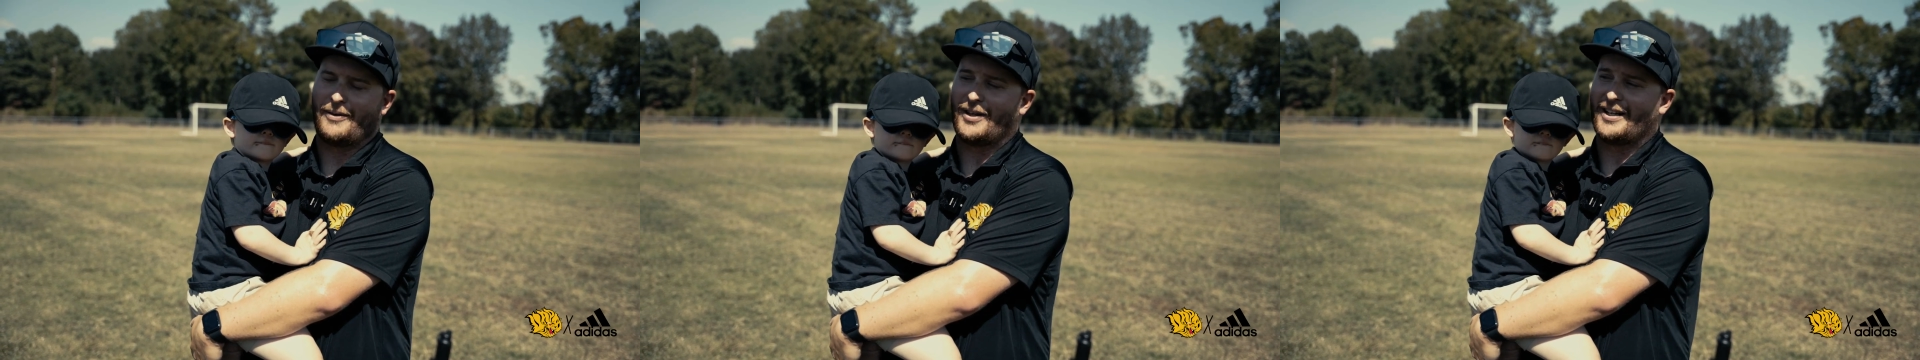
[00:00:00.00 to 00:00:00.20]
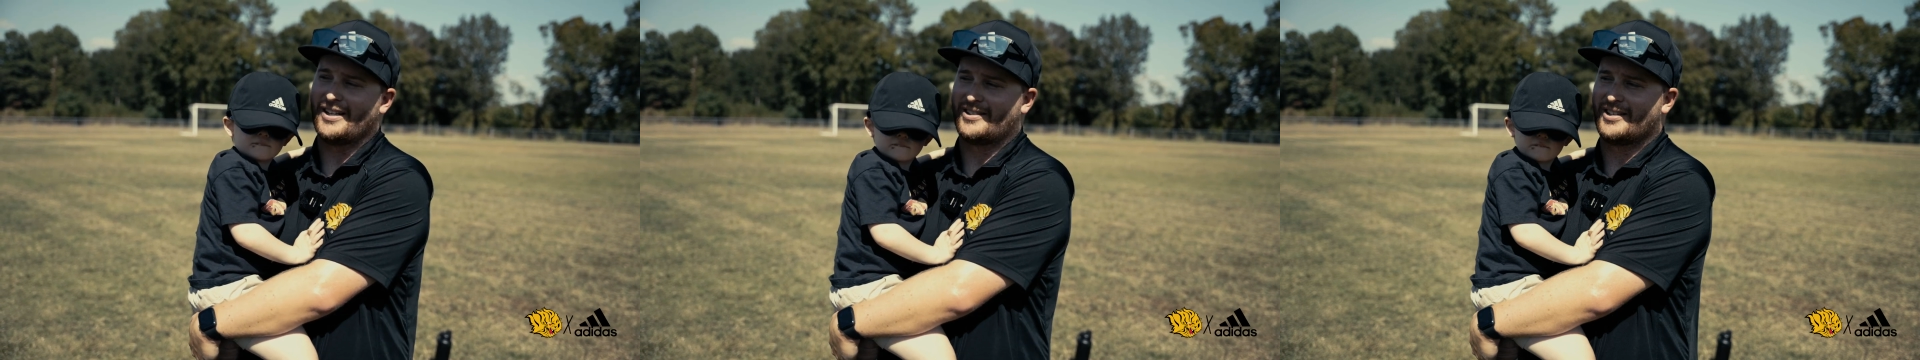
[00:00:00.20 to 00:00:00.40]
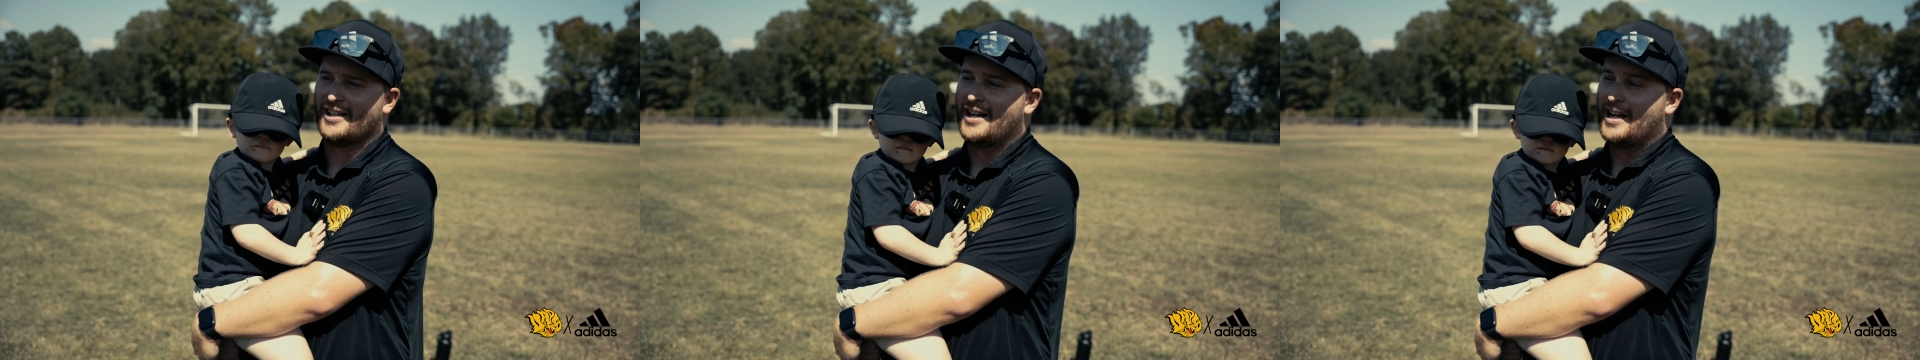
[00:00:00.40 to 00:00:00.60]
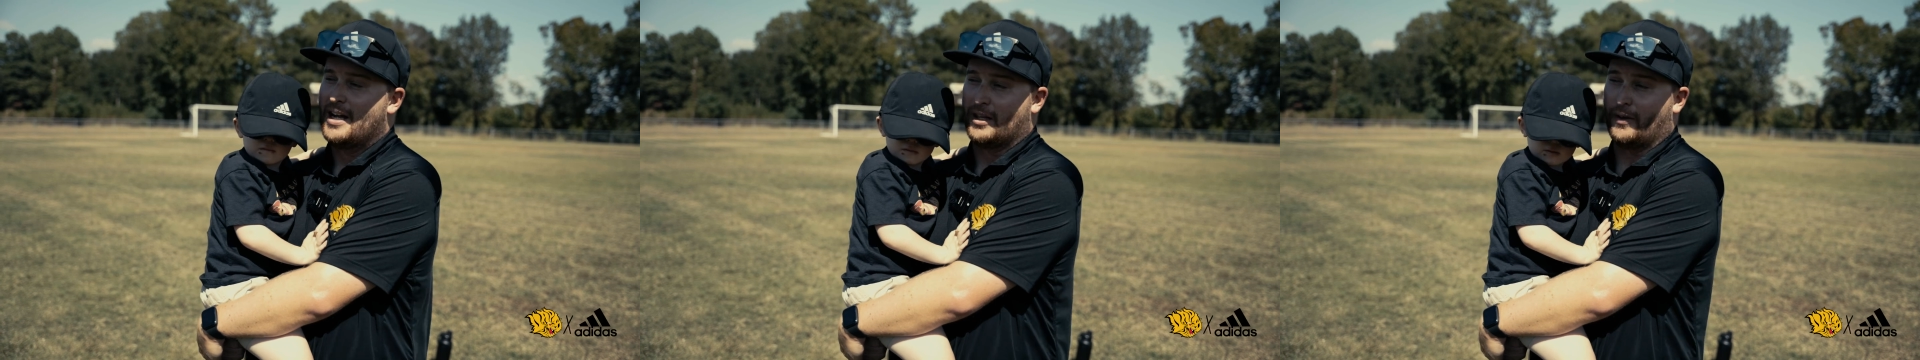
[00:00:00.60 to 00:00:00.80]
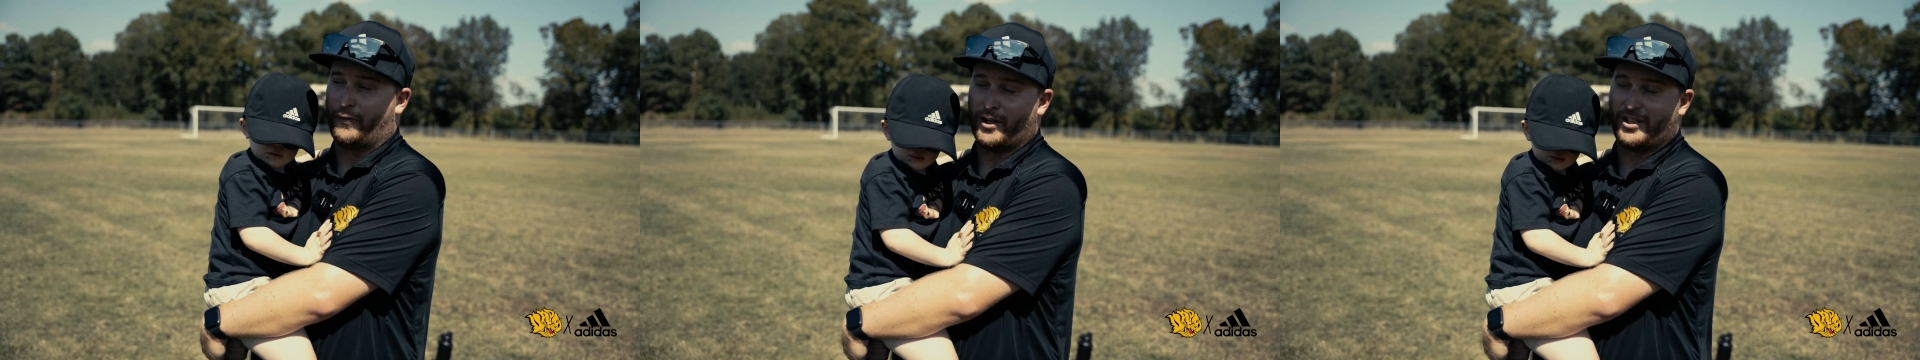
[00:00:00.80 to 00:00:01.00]
think it's
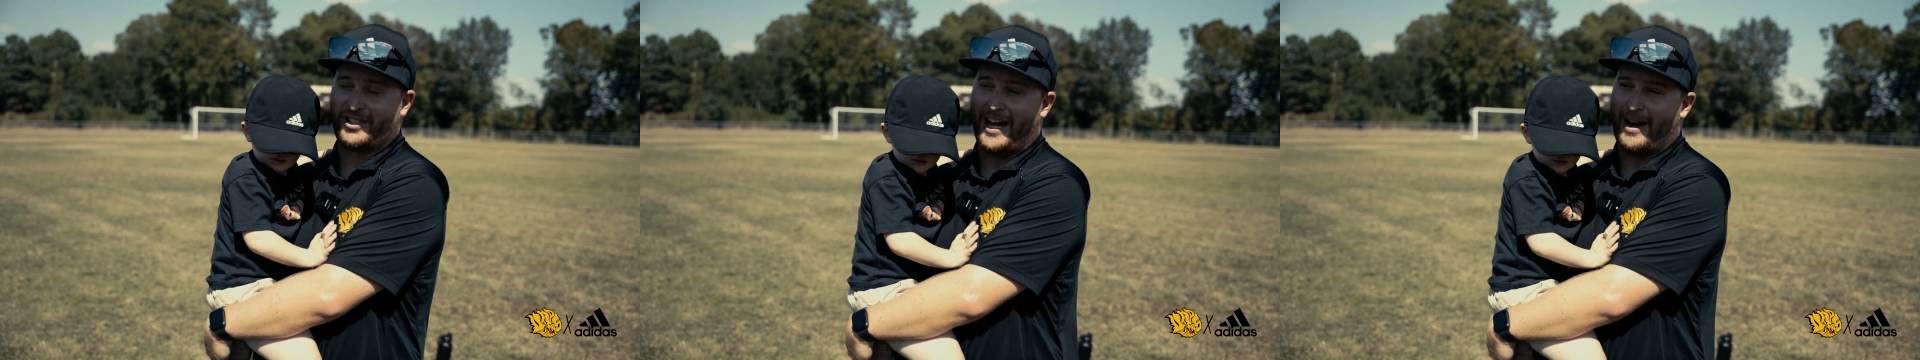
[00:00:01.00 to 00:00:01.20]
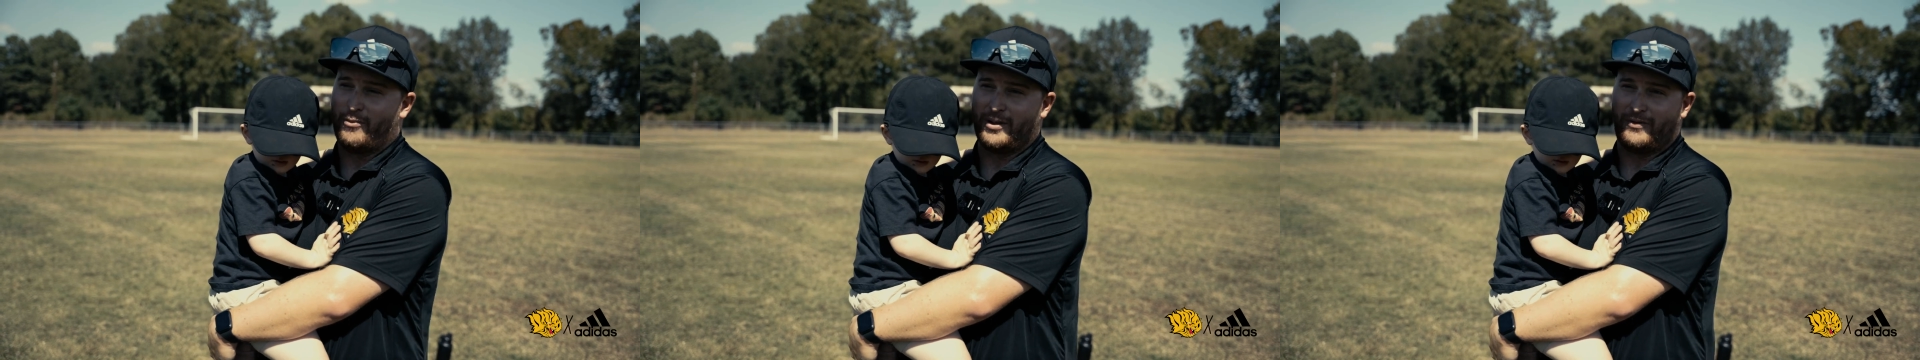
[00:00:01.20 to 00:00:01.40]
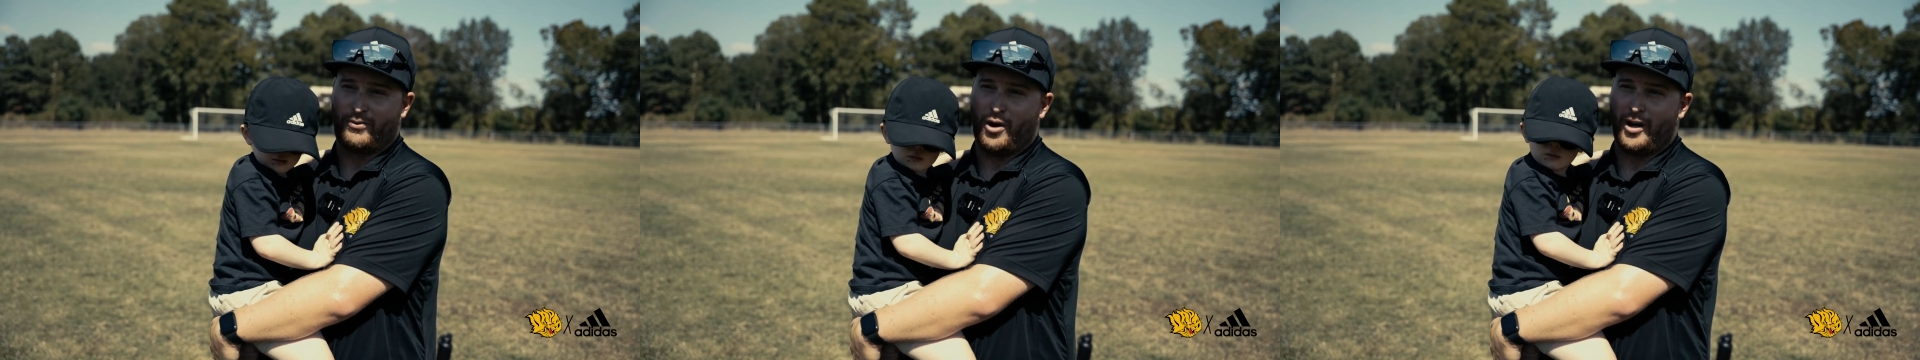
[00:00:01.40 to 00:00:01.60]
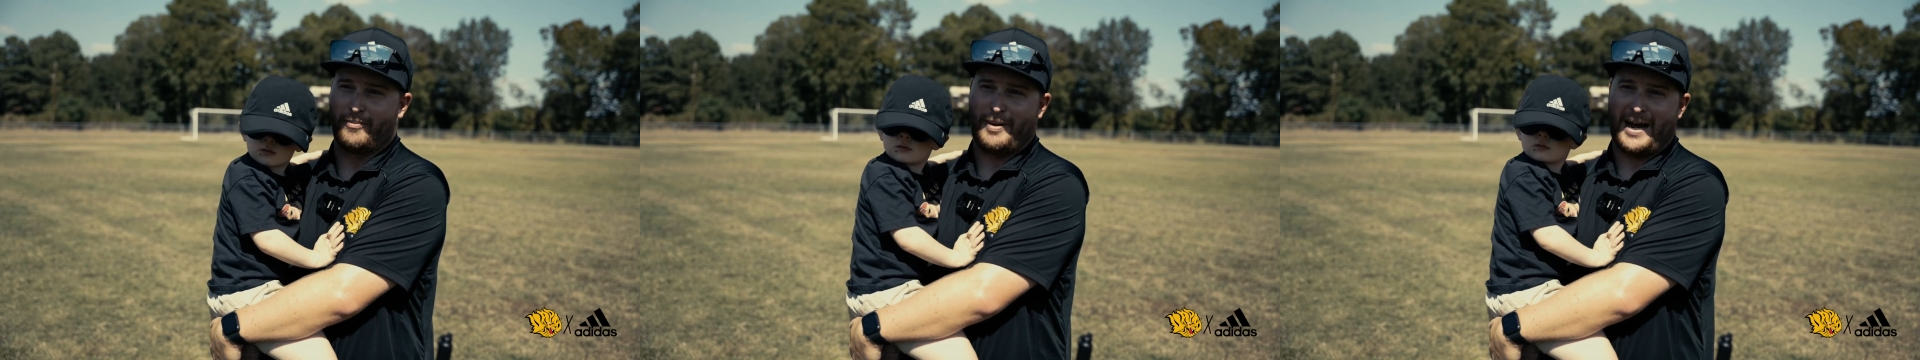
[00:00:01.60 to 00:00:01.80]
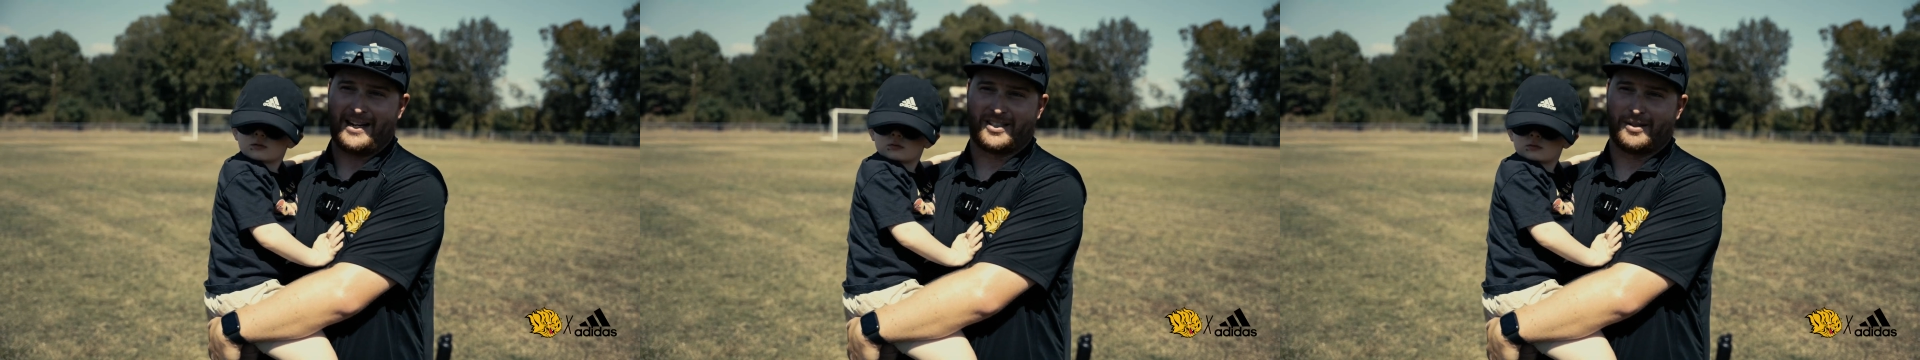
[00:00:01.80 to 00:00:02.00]
the first time we've won
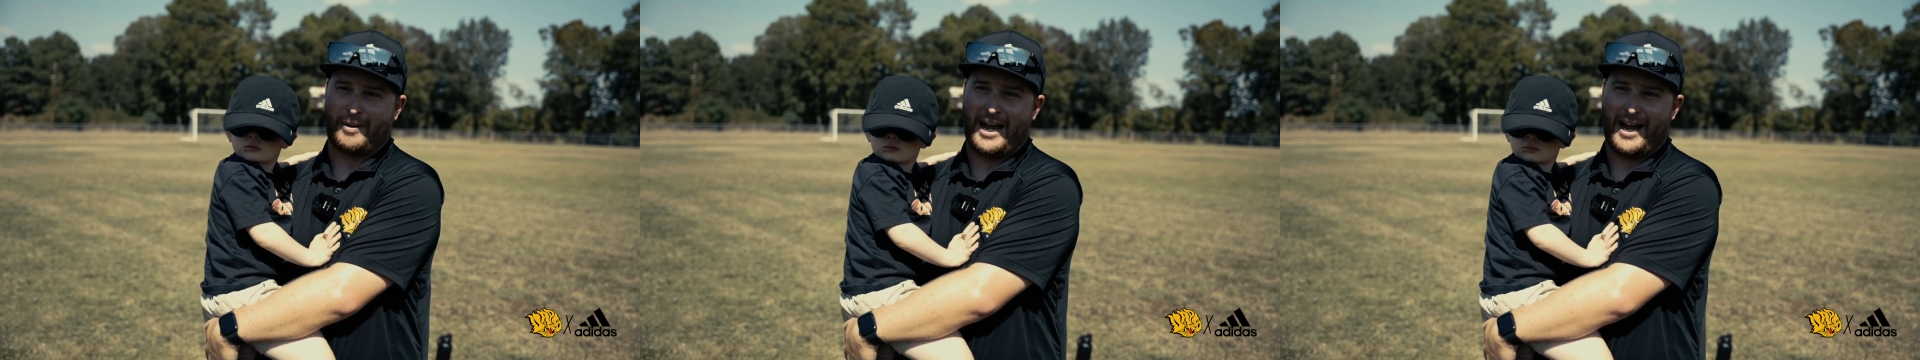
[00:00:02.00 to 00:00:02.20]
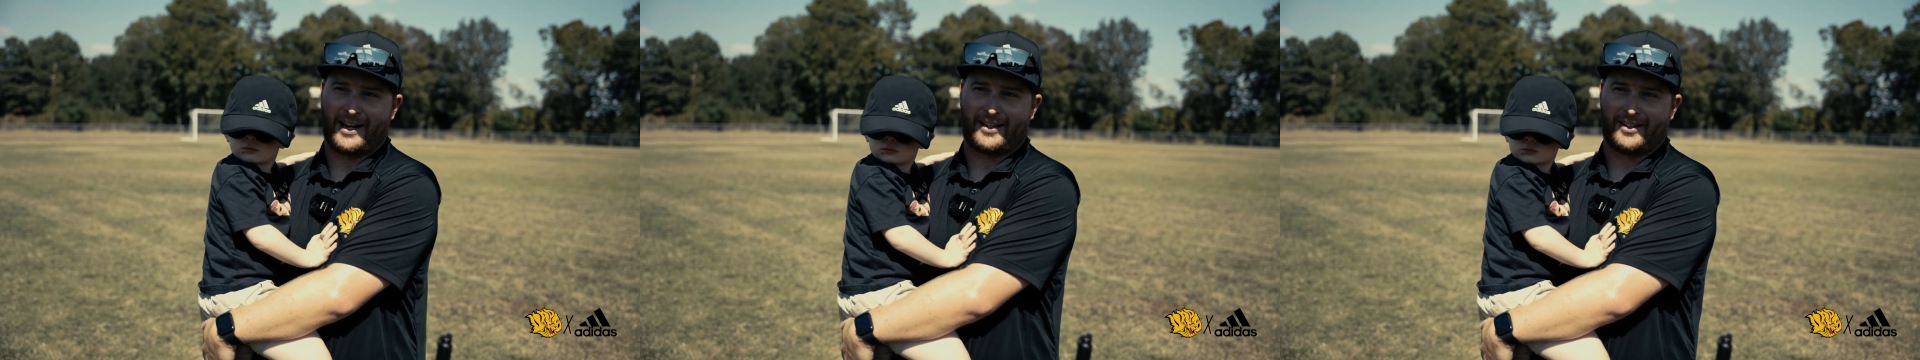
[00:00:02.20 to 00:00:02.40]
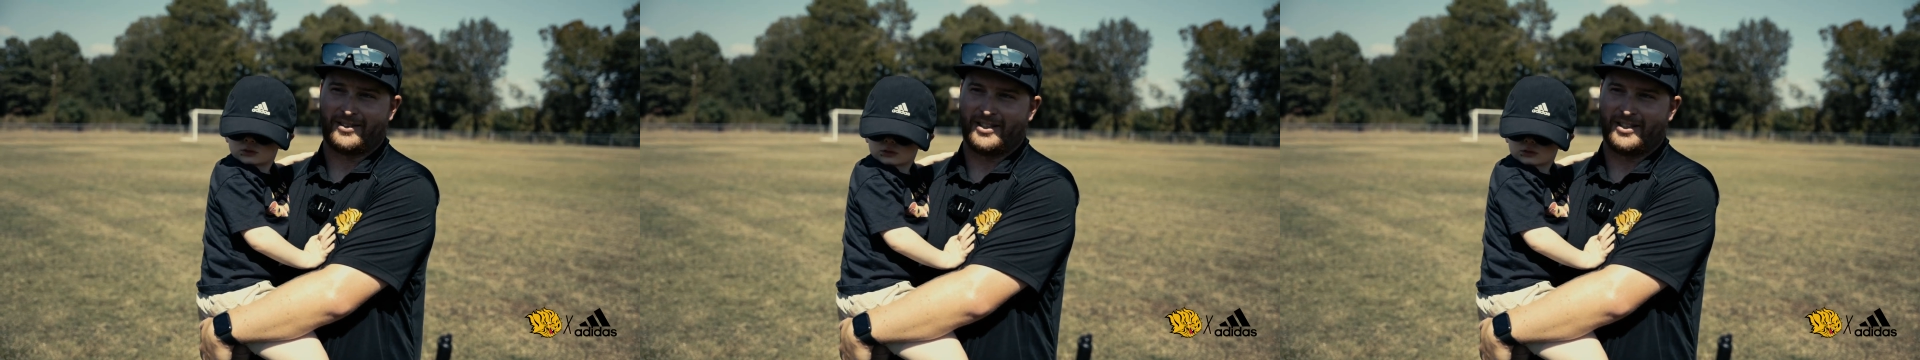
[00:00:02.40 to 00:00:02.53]
back-to-back